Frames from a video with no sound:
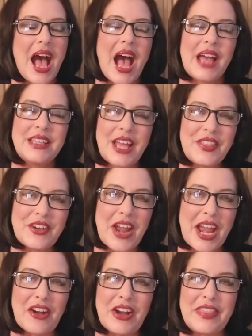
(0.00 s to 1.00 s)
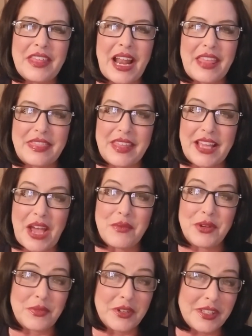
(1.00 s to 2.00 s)
Another era that I think I
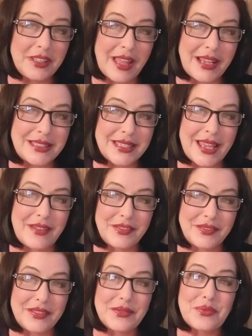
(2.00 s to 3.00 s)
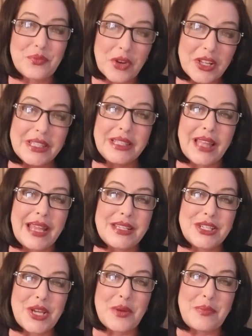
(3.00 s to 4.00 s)
would really like
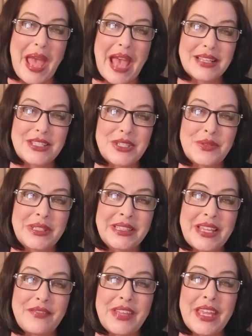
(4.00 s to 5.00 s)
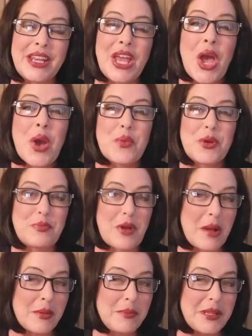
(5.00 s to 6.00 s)
to go back to and live in would
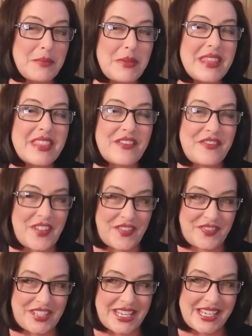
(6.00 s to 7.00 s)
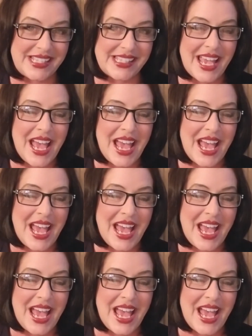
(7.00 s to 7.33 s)
probably be the 50s.